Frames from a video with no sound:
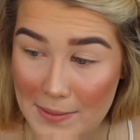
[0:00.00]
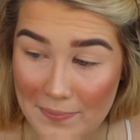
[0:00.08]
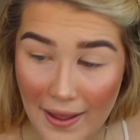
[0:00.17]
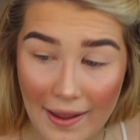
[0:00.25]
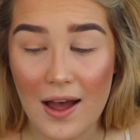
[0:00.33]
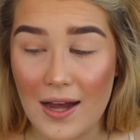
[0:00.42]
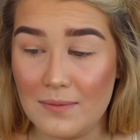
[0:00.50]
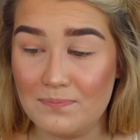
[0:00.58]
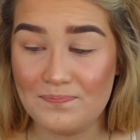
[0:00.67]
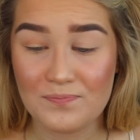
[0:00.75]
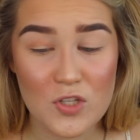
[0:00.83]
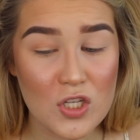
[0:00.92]
but
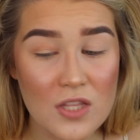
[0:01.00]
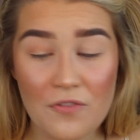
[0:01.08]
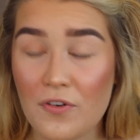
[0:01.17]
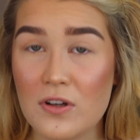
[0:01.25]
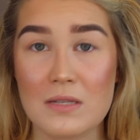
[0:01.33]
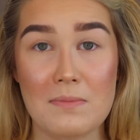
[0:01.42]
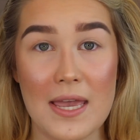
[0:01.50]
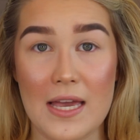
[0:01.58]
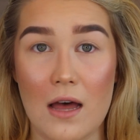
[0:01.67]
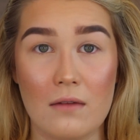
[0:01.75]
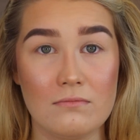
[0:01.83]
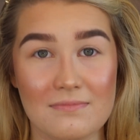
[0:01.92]
just the first
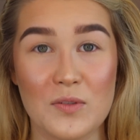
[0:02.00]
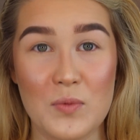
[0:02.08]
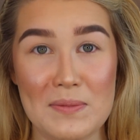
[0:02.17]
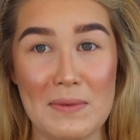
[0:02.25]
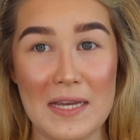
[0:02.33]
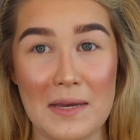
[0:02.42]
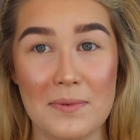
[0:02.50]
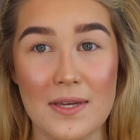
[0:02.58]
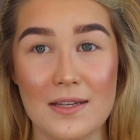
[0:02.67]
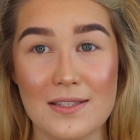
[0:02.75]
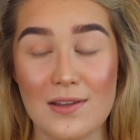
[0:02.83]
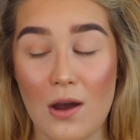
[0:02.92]
makeup was Makeup
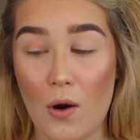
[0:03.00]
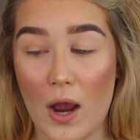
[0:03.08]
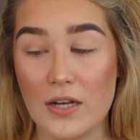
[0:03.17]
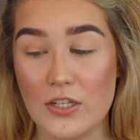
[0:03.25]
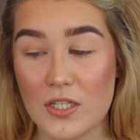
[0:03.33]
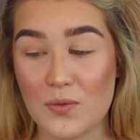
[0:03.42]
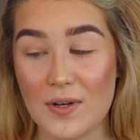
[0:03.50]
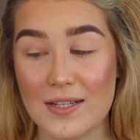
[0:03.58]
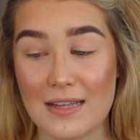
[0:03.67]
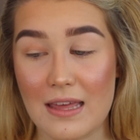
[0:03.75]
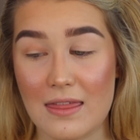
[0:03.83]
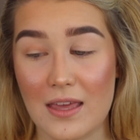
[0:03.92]
Geek. So I just want to
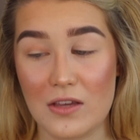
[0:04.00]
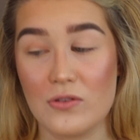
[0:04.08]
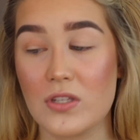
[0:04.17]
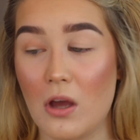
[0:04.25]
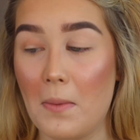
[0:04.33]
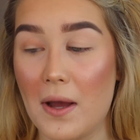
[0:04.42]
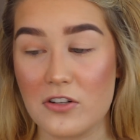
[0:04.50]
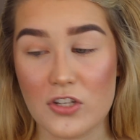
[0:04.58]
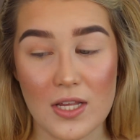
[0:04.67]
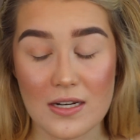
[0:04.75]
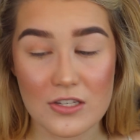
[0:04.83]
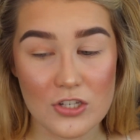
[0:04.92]
say thank you so much.
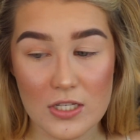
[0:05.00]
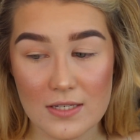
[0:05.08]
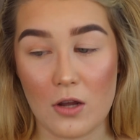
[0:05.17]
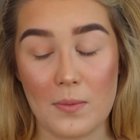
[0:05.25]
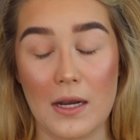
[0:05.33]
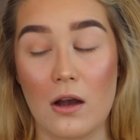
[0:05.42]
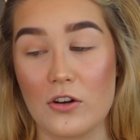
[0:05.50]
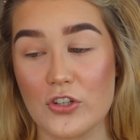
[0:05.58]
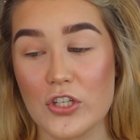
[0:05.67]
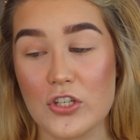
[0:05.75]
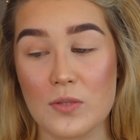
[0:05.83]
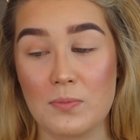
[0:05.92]
That is just, oh my gosh,
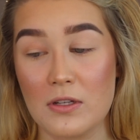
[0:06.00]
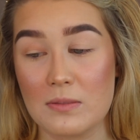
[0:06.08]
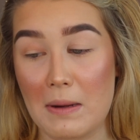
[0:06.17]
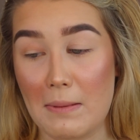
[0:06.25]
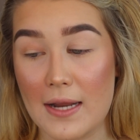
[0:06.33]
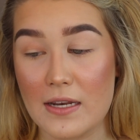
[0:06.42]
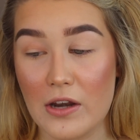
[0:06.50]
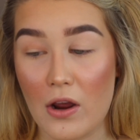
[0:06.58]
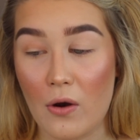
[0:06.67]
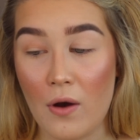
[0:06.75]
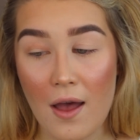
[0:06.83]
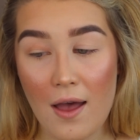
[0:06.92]
it just blows my mind. You
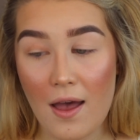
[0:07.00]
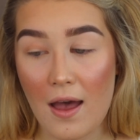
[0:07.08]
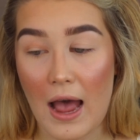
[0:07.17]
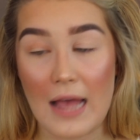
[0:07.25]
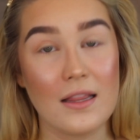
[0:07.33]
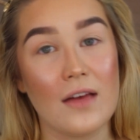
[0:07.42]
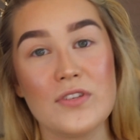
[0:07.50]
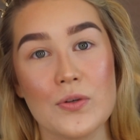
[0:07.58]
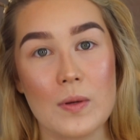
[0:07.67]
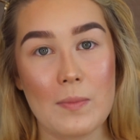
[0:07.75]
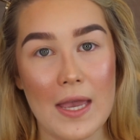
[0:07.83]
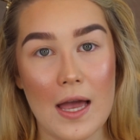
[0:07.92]
know, I love
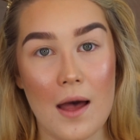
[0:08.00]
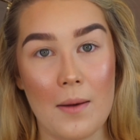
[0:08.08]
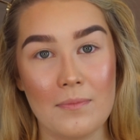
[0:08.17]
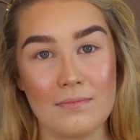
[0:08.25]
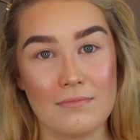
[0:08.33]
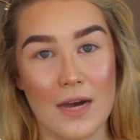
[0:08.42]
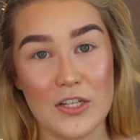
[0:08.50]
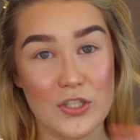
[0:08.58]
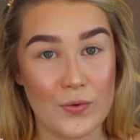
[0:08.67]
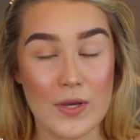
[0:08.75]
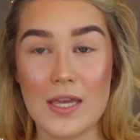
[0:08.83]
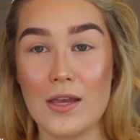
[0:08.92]
doing makeup. I
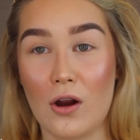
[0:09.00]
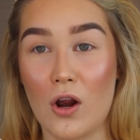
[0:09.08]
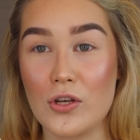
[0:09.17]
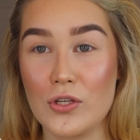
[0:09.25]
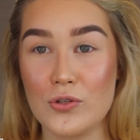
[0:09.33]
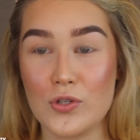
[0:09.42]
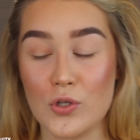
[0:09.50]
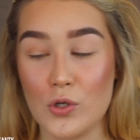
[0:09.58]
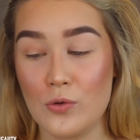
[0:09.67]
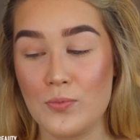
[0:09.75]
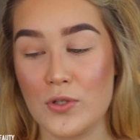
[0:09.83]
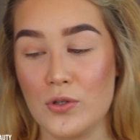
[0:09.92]
do it here on
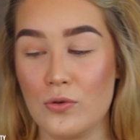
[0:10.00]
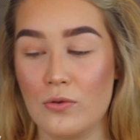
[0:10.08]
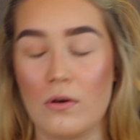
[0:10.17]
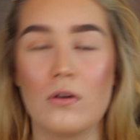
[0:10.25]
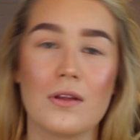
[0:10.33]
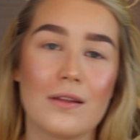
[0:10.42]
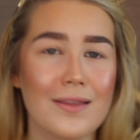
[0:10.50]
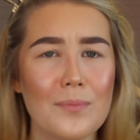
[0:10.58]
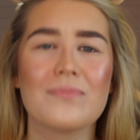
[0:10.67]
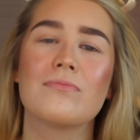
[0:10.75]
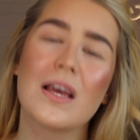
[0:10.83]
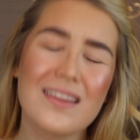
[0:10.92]
YouTube to, hold
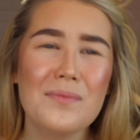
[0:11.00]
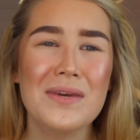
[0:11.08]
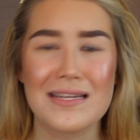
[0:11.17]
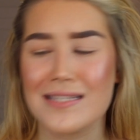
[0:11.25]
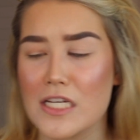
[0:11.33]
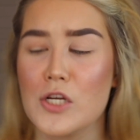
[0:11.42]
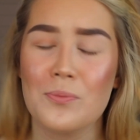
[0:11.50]
on, let me continue